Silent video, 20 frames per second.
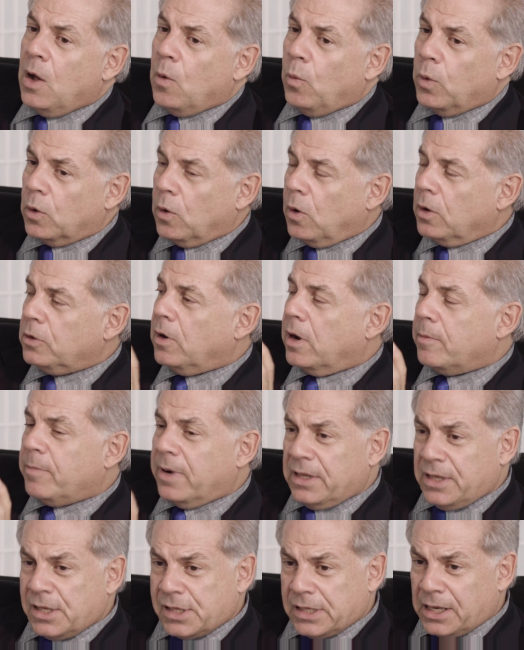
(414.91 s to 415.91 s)
We all know,
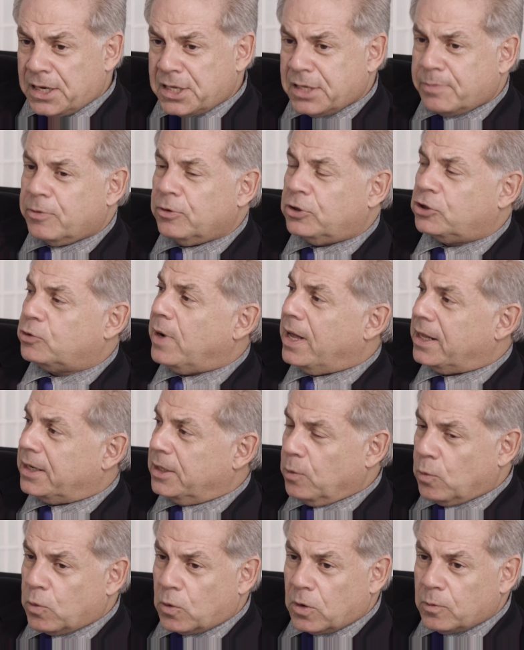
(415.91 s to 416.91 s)
but there's a lot of spirituality in
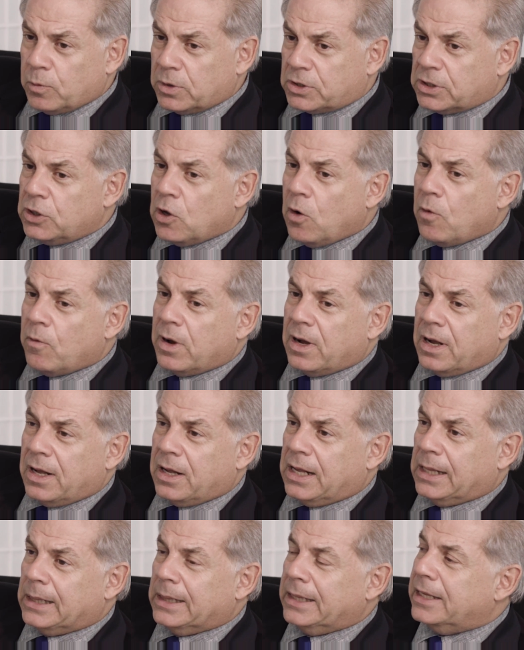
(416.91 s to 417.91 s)
the world which no
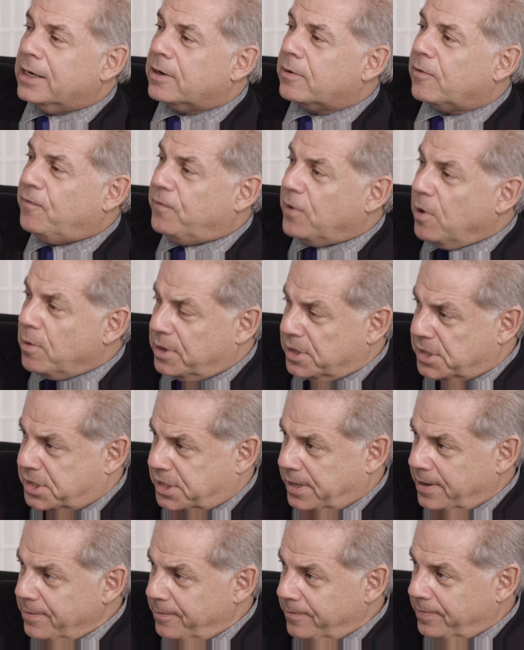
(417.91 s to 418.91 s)
clear
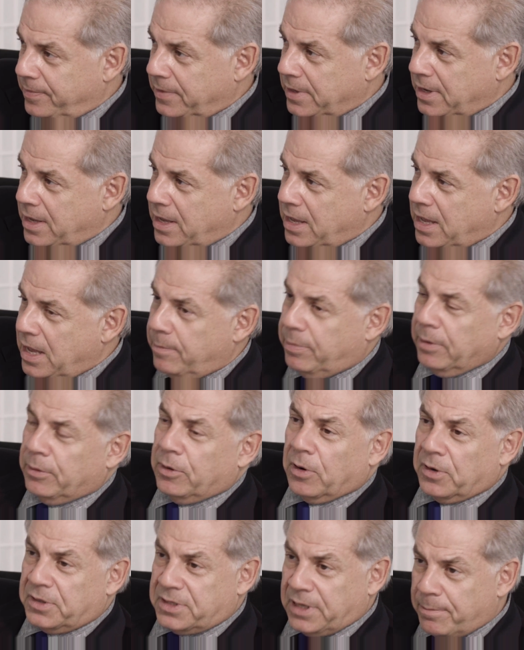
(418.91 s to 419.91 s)
focus. People
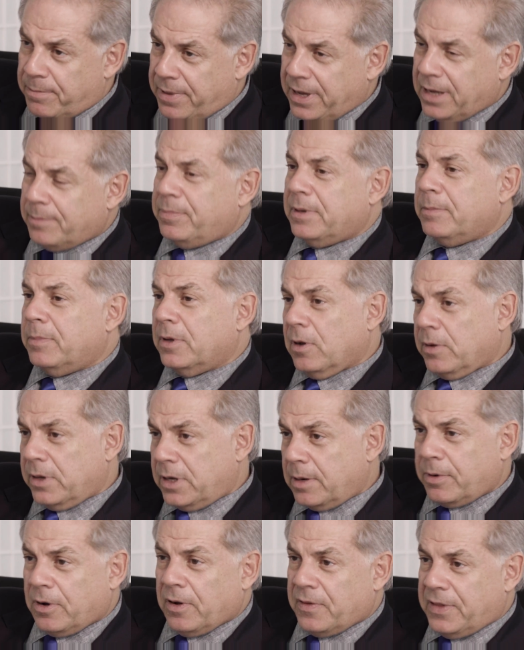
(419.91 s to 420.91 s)
go to Tibet, people go
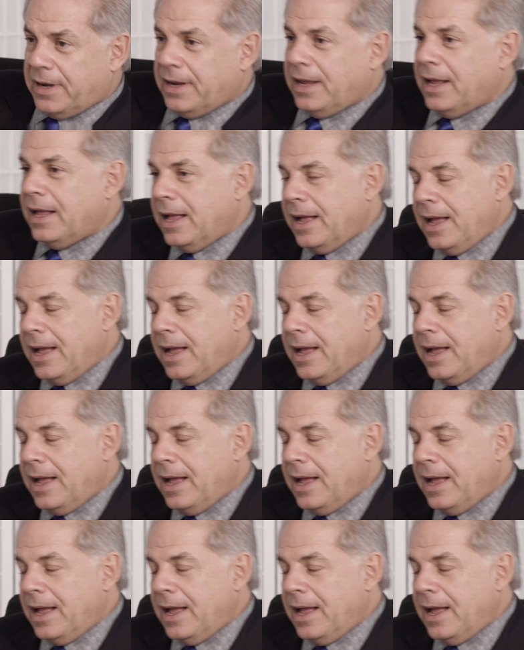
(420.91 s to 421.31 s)
here, people go there.